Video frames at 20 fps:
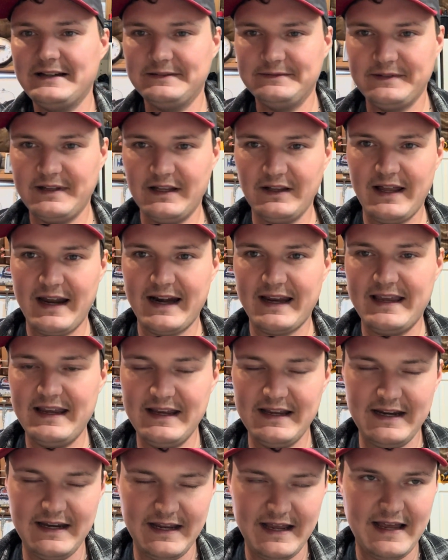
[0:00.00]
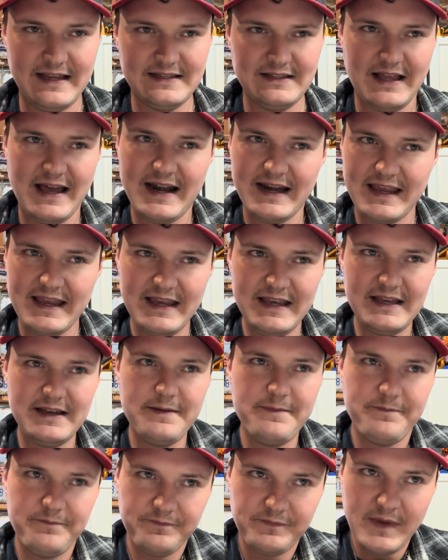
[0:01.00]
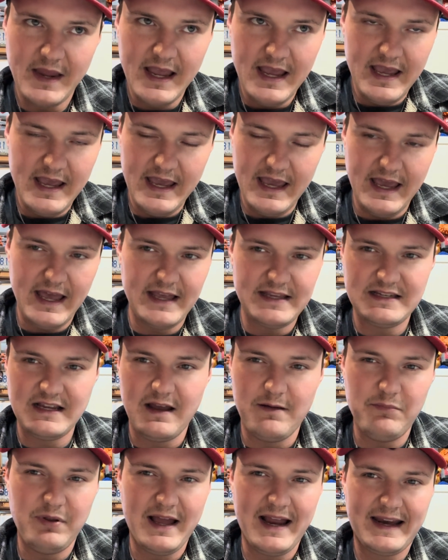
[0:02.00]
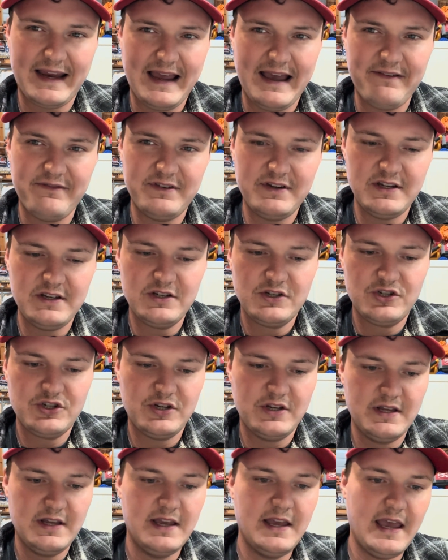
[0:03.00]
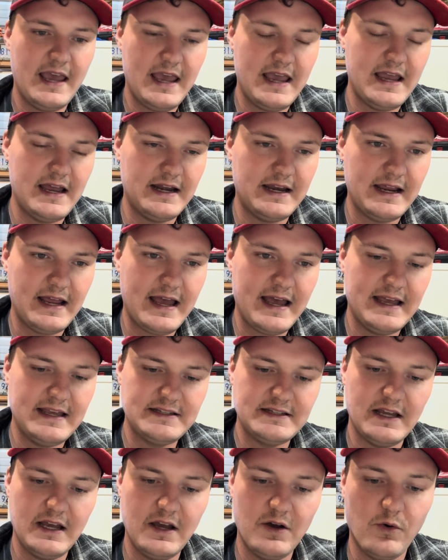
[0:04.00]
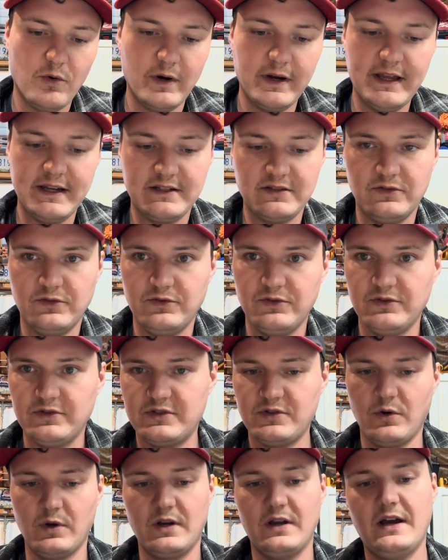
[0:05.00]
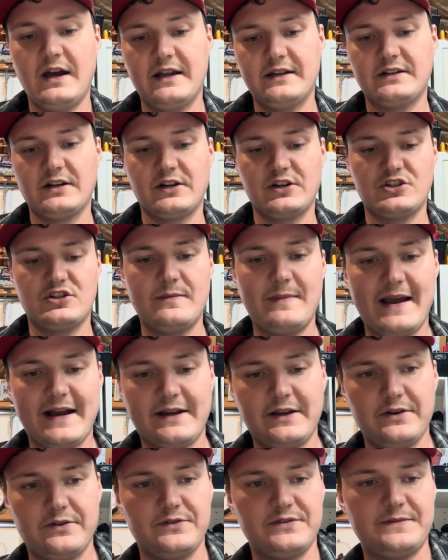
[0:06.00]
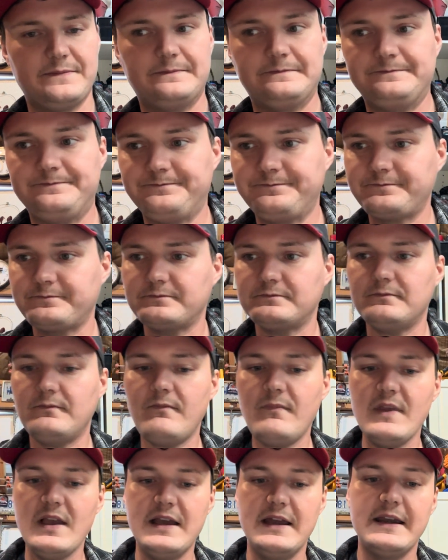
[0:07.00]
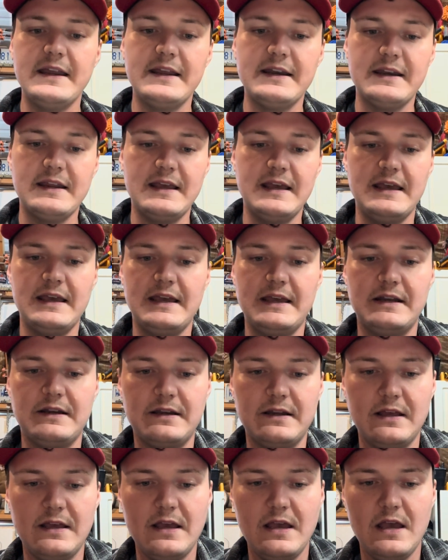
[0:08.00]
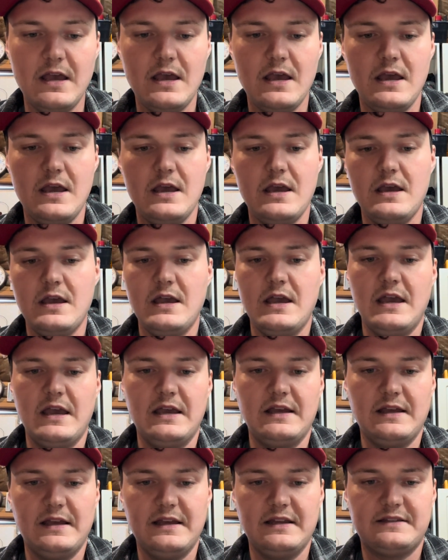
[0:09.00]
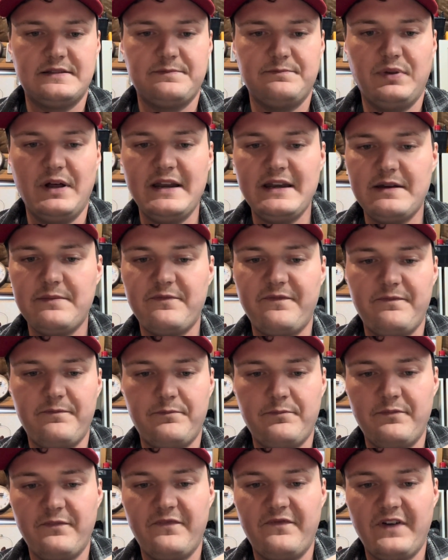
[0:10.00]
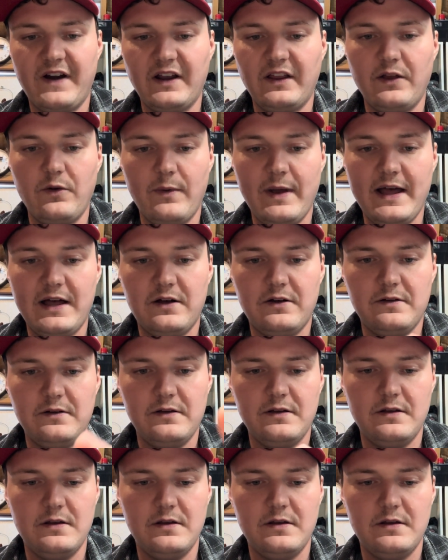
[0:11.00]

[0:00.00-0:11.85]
The Latakia, and it has Latakia, it has Black Cavendish, and it has Oriental Turkish tobaccos in it, and it's blended fairly well,